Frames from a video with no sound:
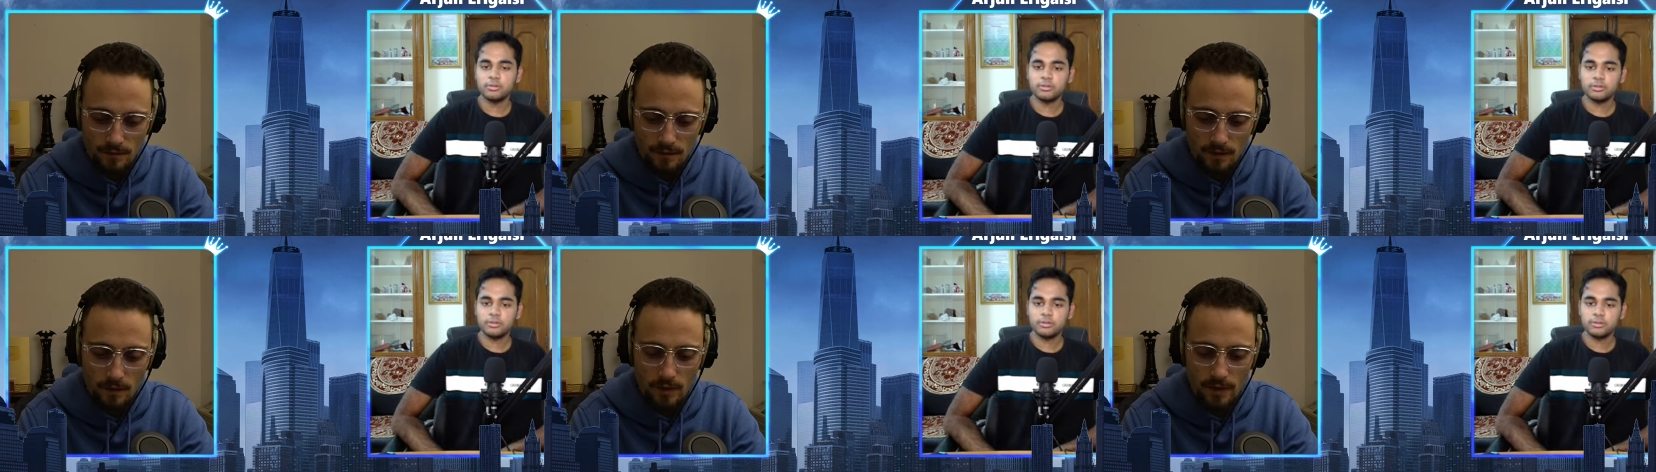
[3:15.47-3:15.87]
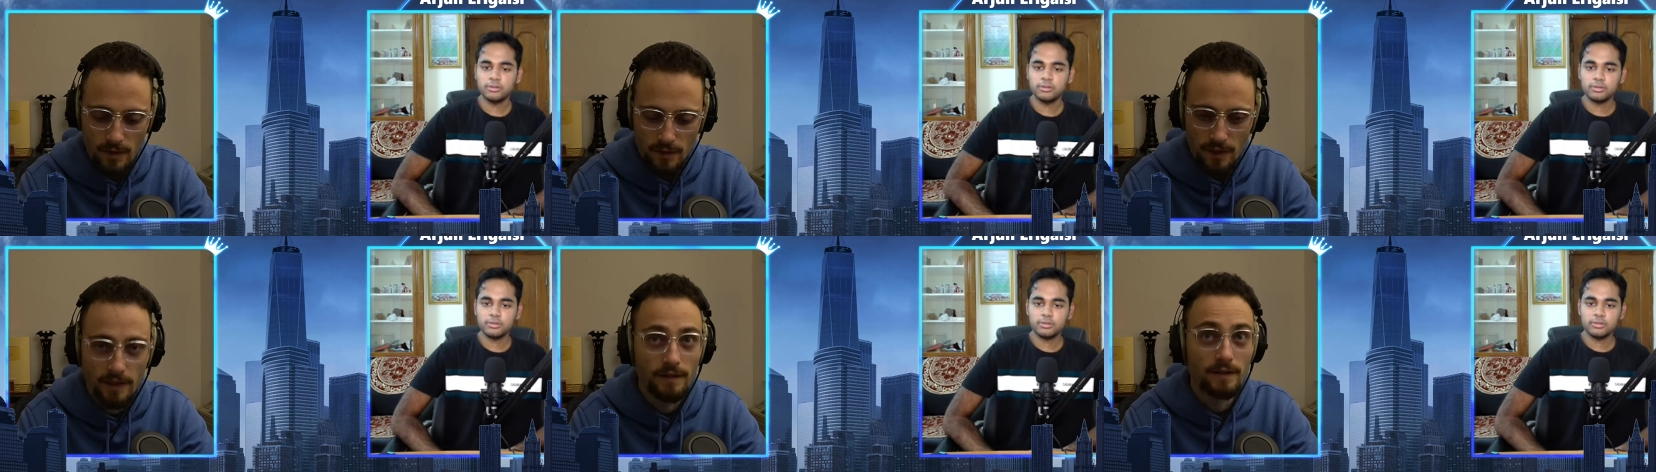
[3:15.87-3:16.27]

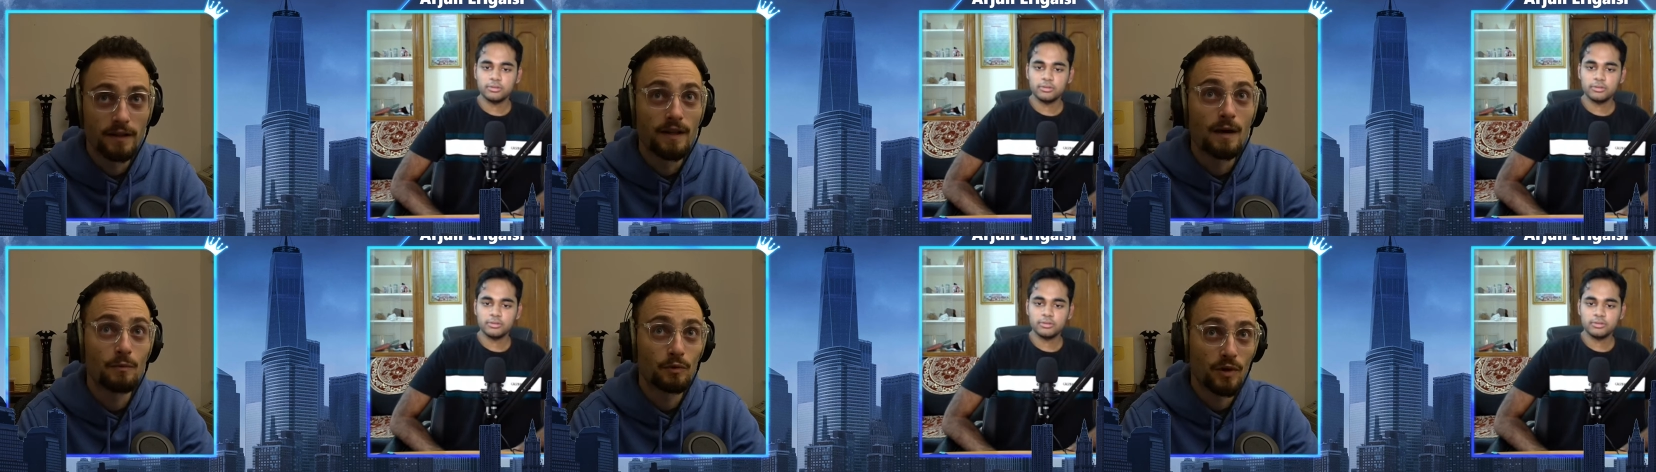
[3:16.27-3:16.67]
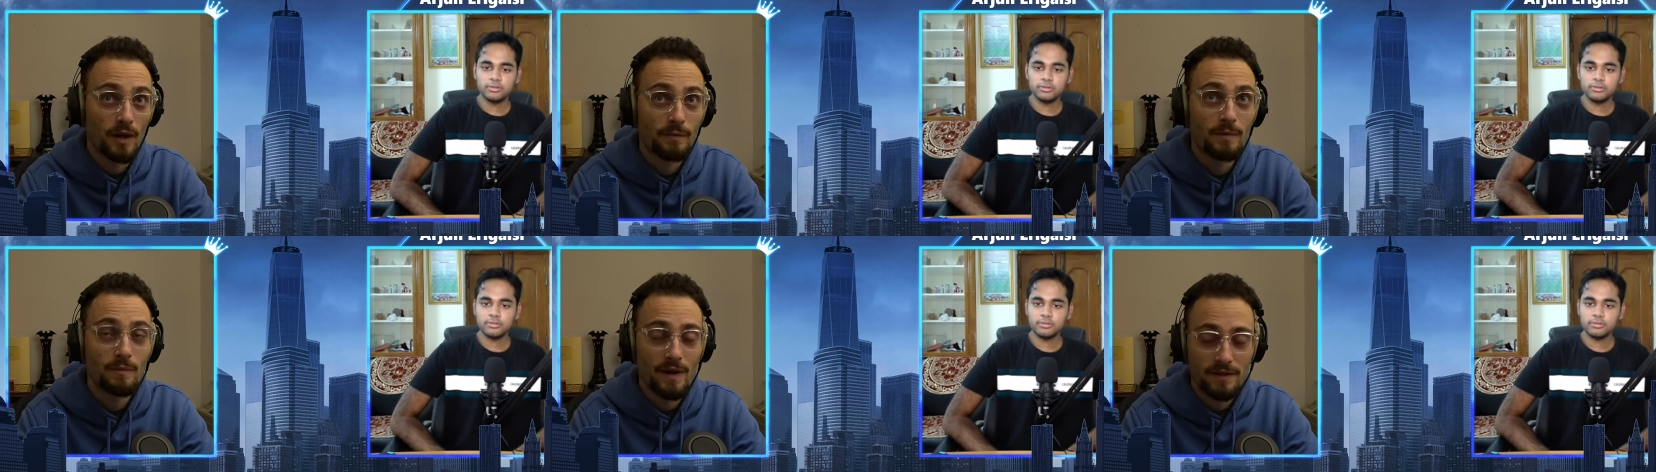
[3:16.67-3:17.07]
Speaker 1: Okay, in in Abu
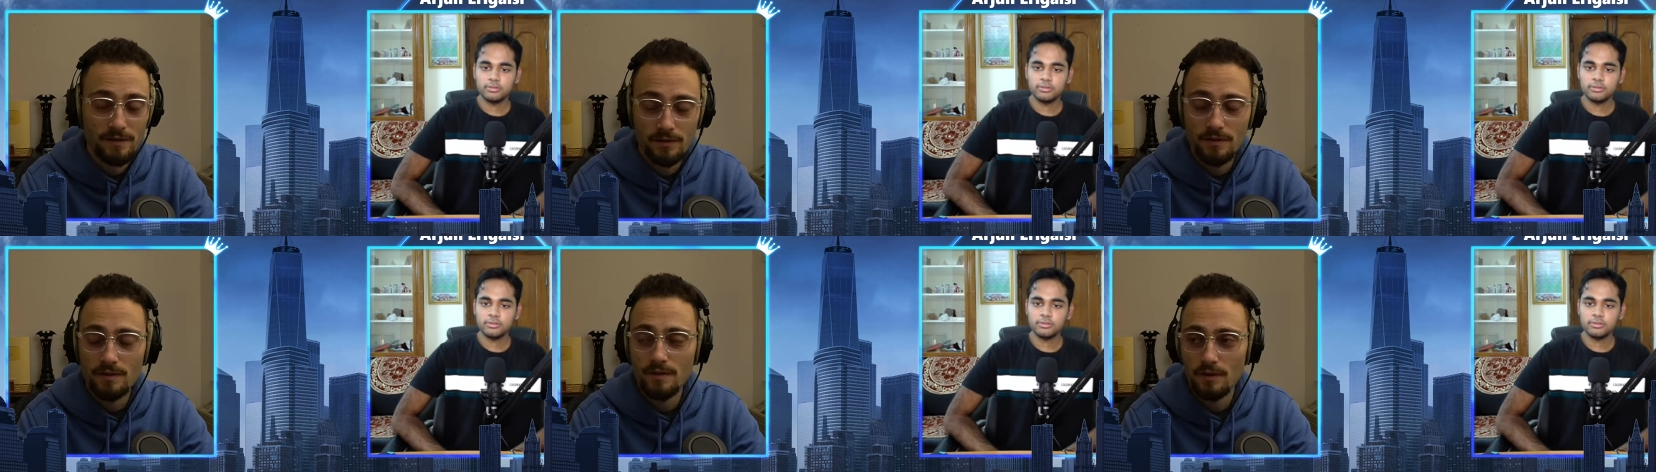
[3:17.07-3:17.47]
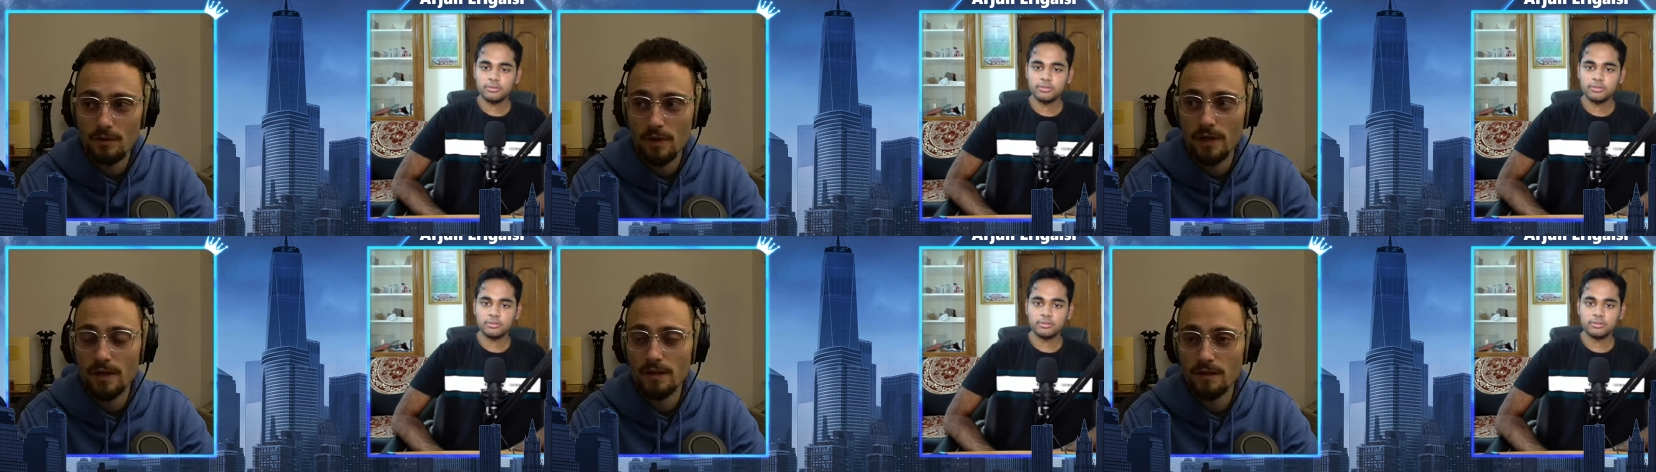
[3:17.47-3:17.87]
Dhabi Masters.
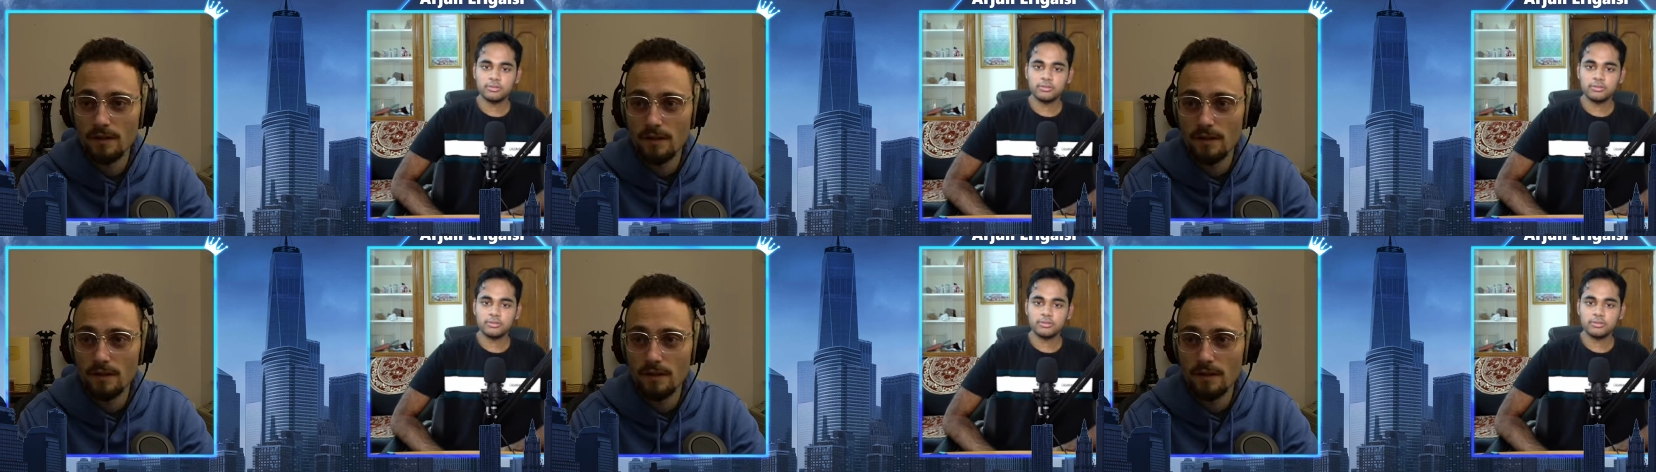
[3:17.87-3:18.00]
Okay,